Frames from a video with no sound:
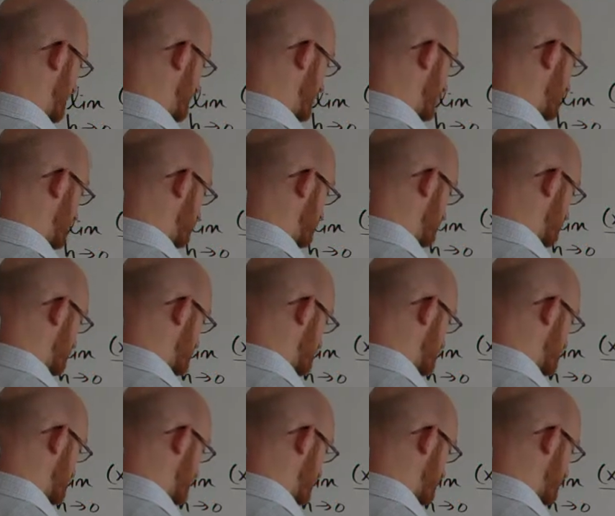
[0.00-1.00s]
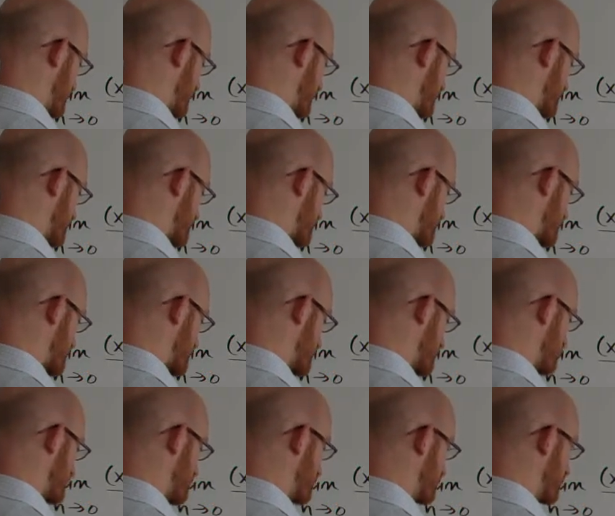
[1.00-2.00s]
n, choose n minus
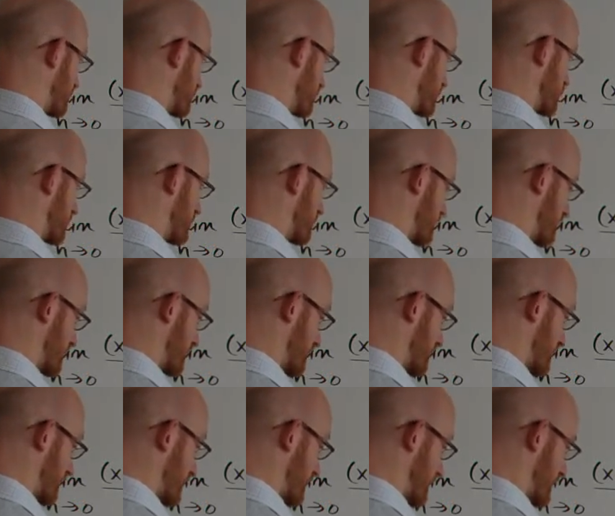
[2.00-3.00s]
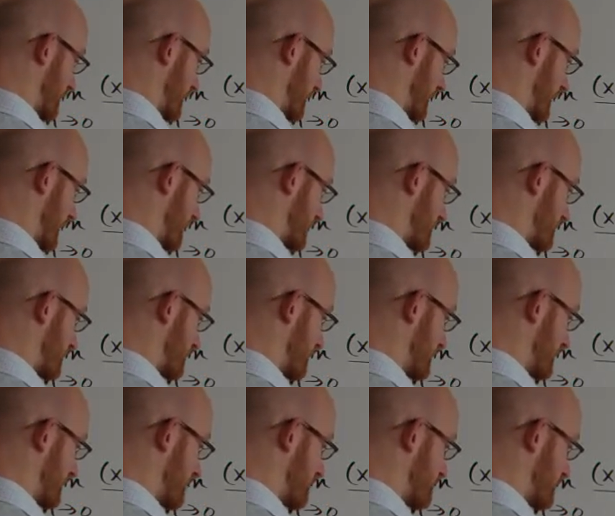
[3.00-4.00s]
2, x to
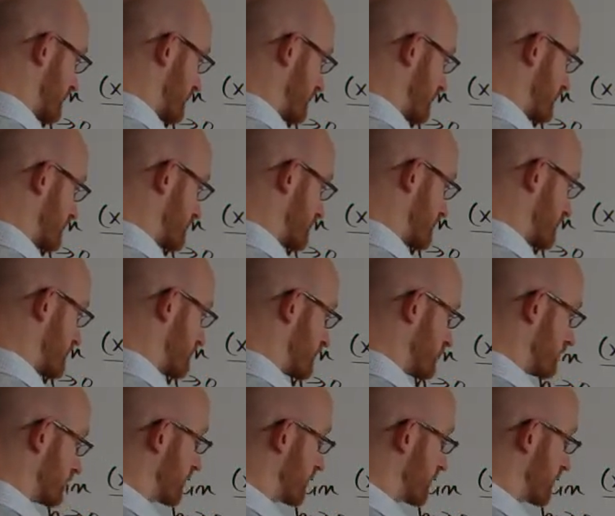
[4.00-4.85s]
the n minus 2.